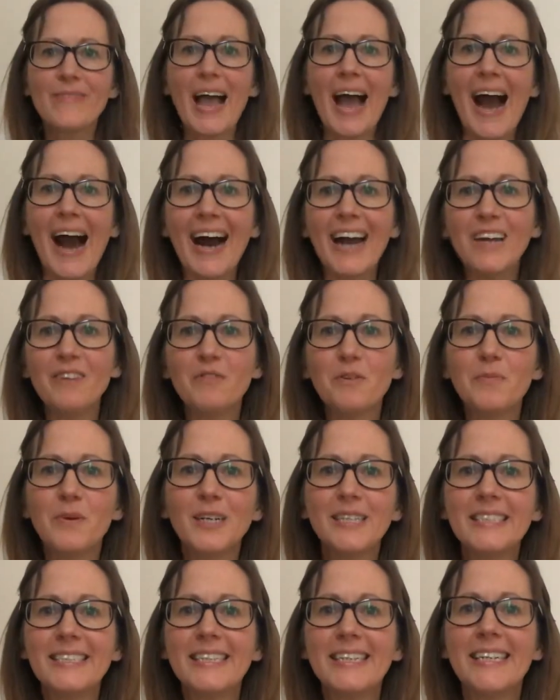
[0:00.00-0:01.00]
Hi
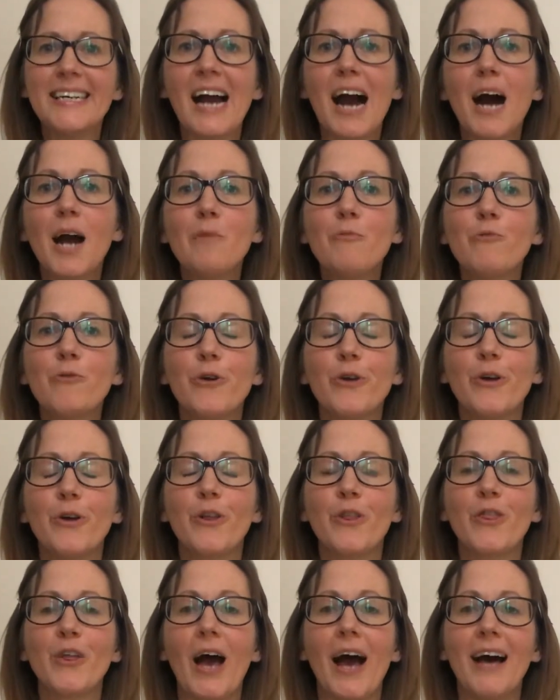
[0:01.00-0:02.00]
everybody, I'm
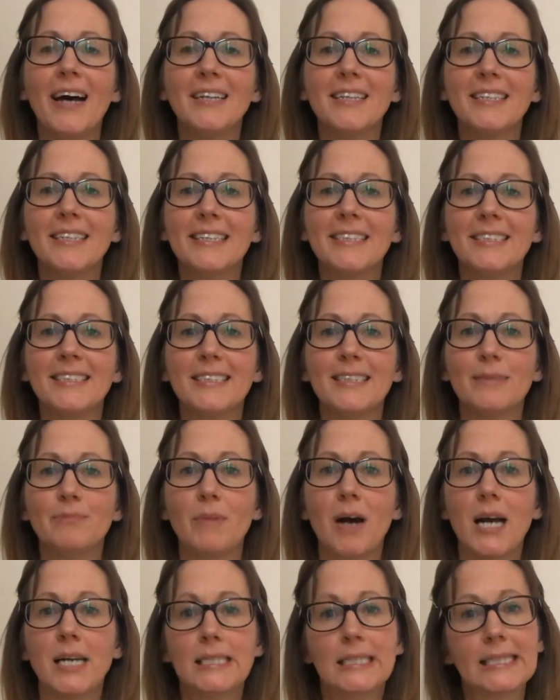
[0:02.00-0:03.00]
Ruth and this is
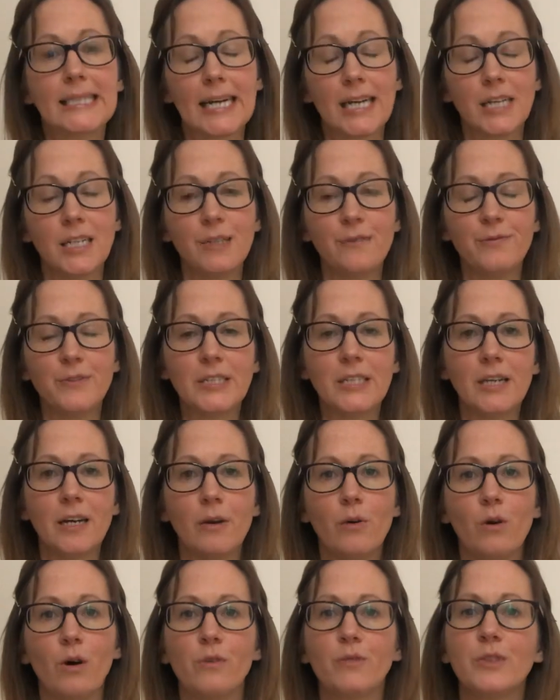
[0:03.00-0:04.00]
my second video
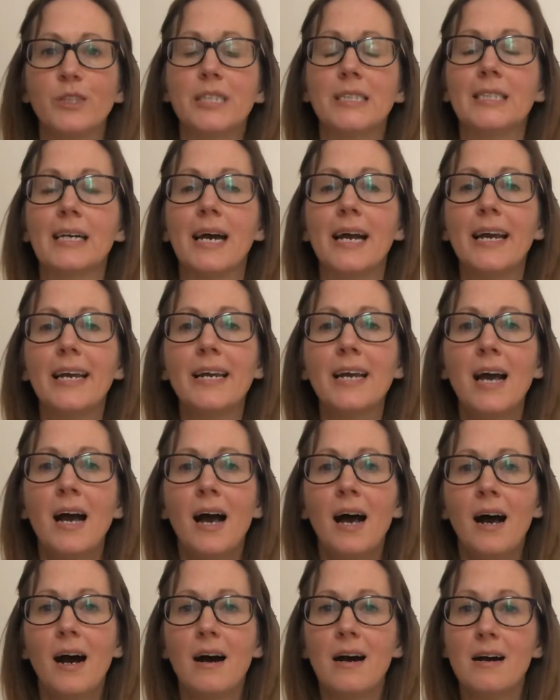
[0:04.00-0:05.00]
of today,
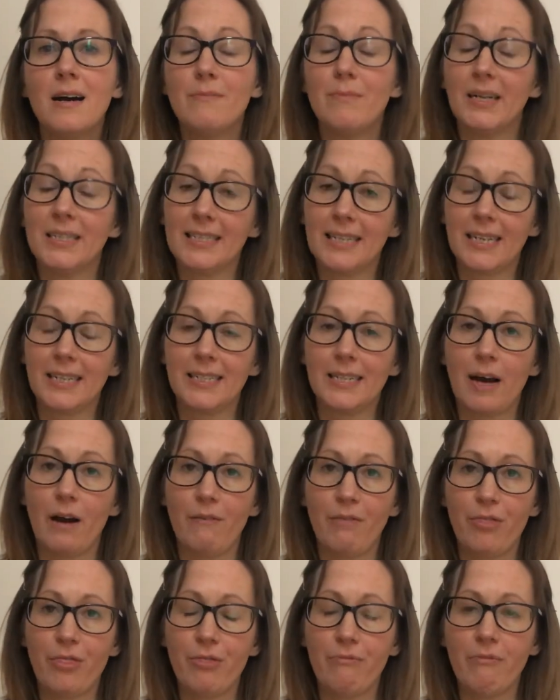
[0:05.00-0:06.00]
my second out of
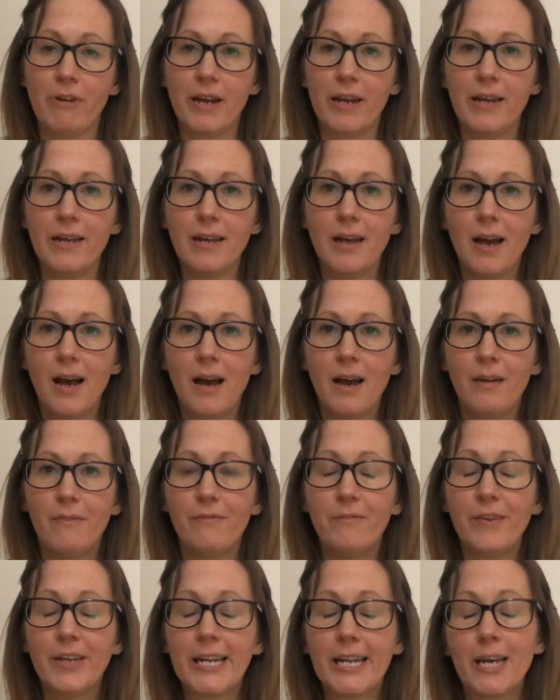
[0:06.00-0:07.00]
3
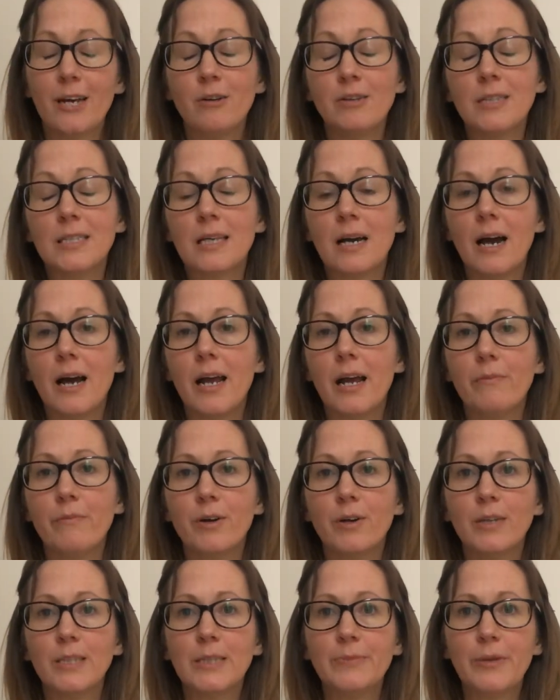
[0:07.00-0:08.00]
videos that I am
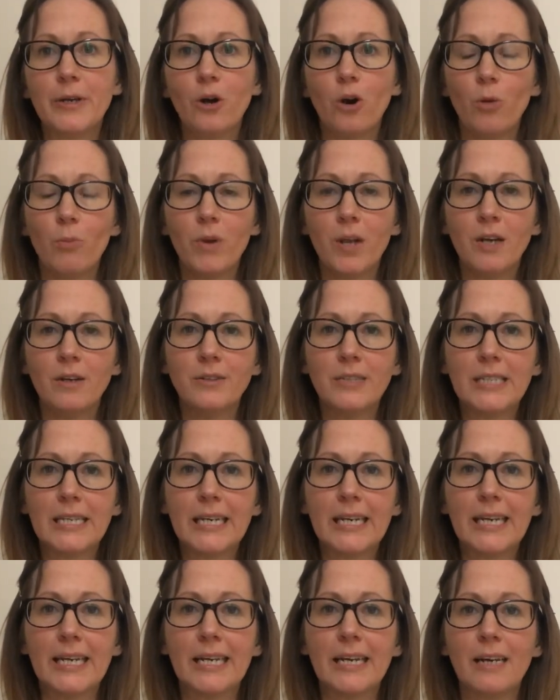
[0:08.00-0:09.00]
going to be
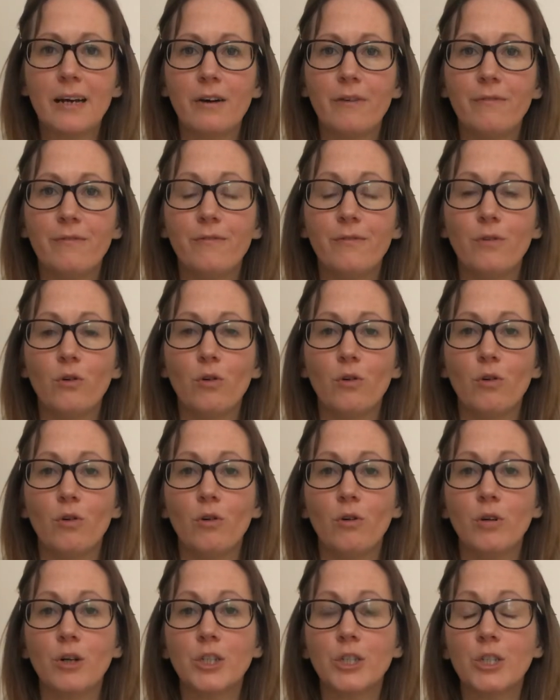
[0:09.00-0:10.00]
uploading
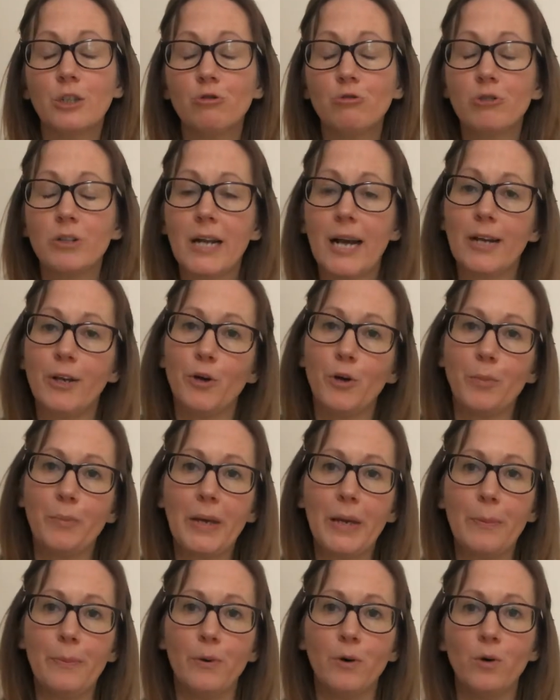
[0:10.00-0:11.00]
for children and young
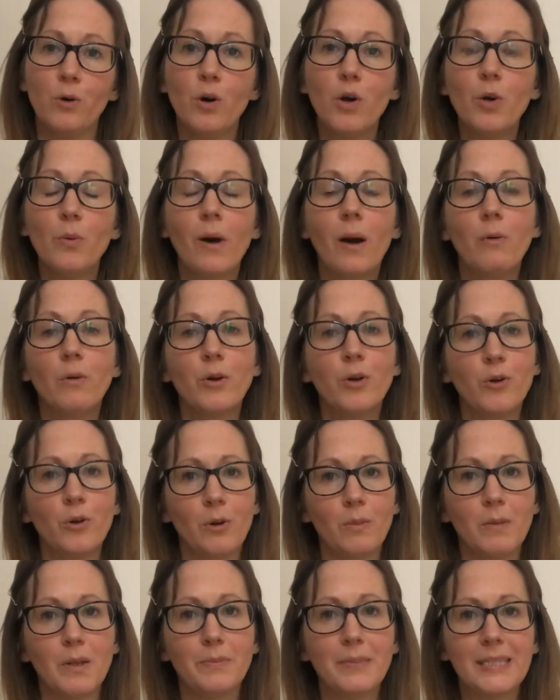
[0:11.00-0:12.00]
people who I would
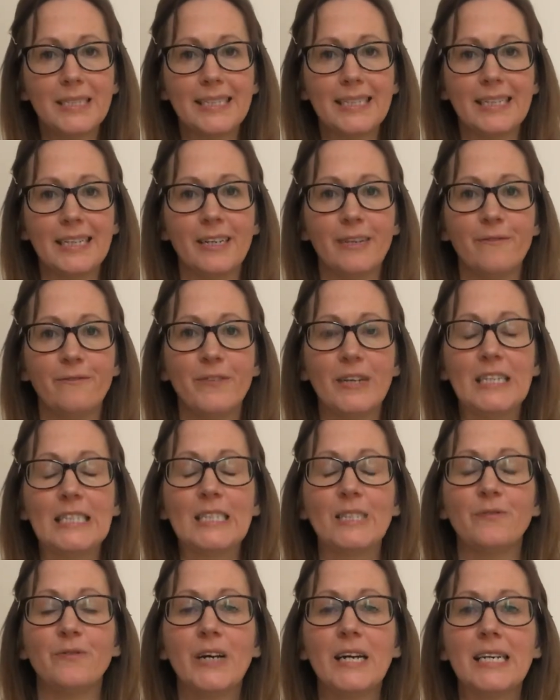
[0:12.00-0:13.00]
normally be seeing face
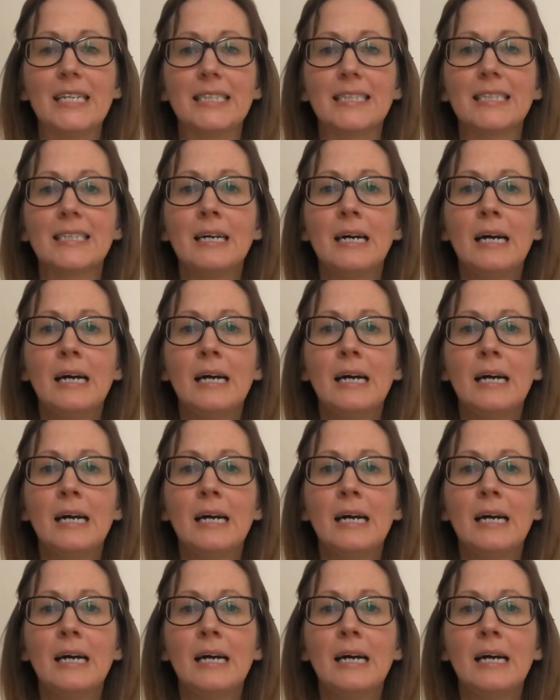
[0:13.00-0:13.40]
to face.